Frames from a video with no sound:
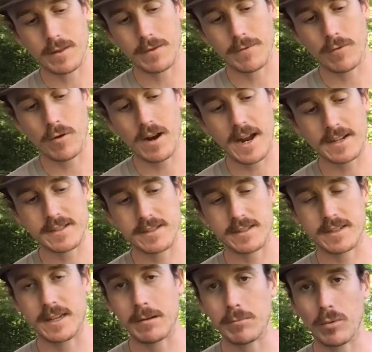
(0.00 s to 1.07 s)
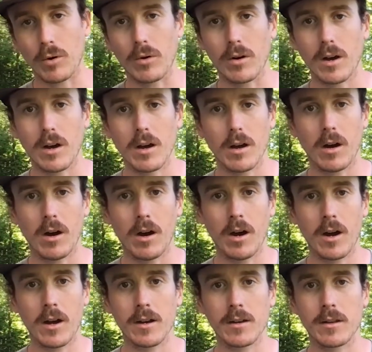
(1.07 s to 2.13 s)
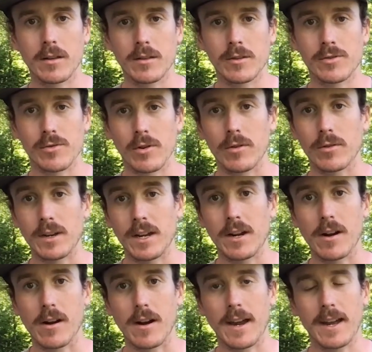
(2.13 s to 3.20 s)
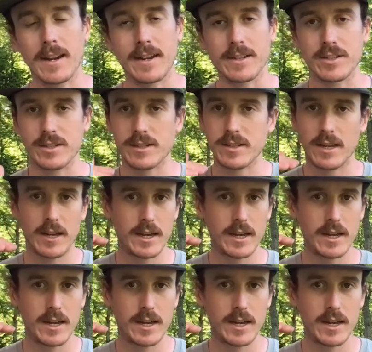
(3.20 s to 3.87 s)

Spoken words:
4-axis gimbal on the drone here, and it just